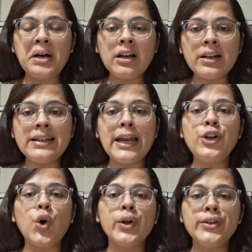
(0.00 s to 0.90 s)
a
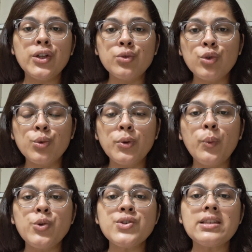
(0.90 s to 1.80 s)
content or in a
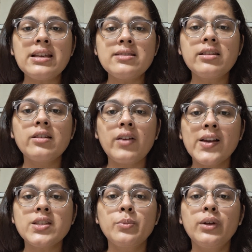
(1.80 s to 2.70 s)
notebook which is easily
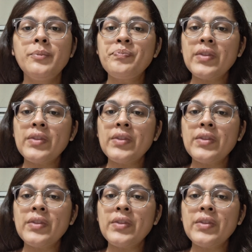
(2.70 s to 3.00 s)
revisable